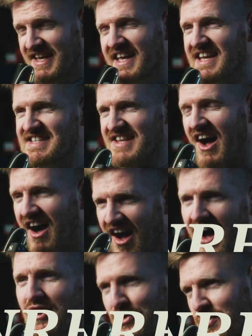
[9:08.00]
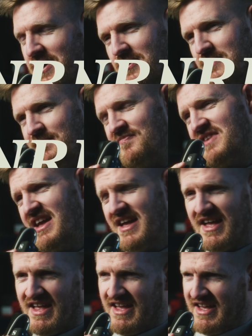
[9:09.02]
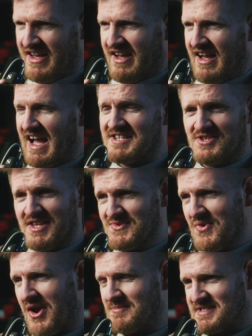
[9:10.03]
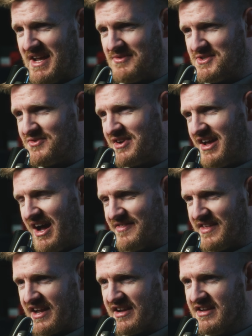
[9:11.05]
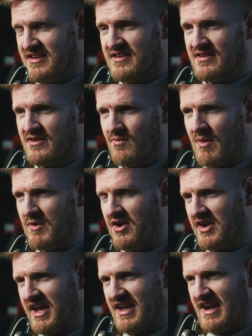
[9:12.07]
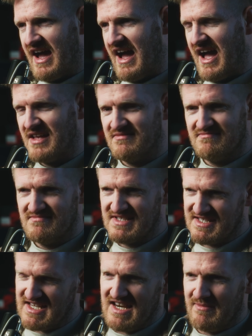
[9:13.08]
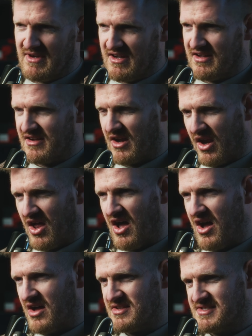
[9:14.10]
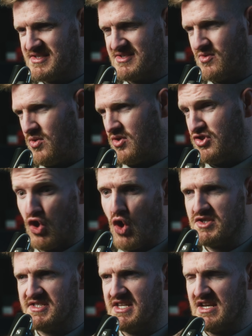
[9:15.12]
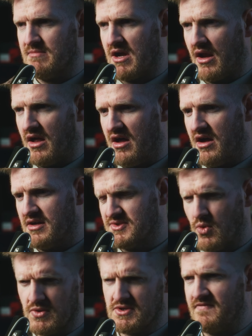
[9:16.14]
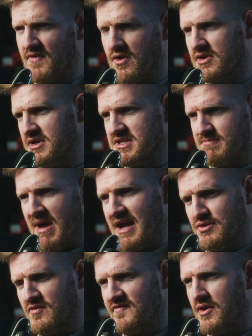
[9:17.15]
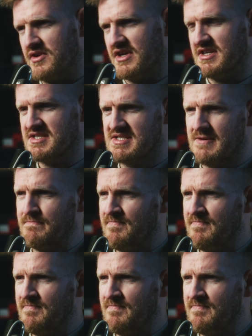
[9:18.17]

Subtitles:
is unreal. And so that's what it comes down to, really, I think. When we're looking at cinema glass or not cinema glass, autofocus, manual focus,